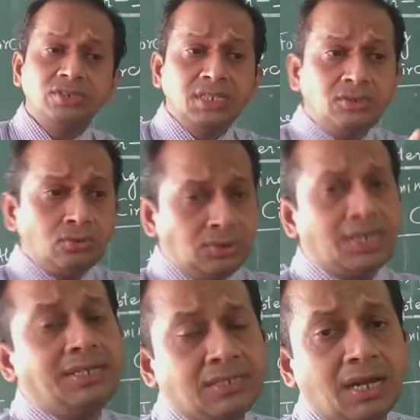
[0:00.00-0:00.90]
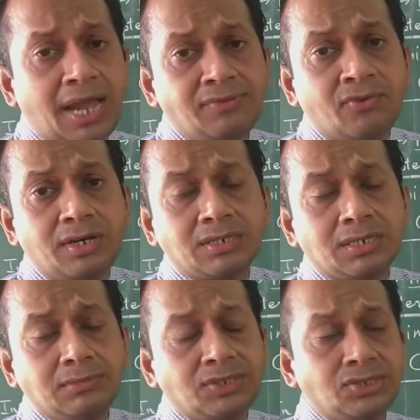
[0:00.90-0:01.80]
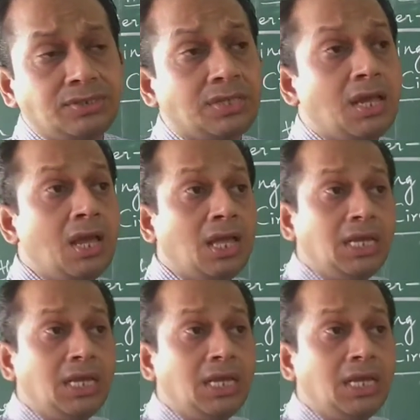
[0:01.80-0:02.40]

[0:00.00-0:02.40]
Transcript: then don't write the hand fodder cutting machines.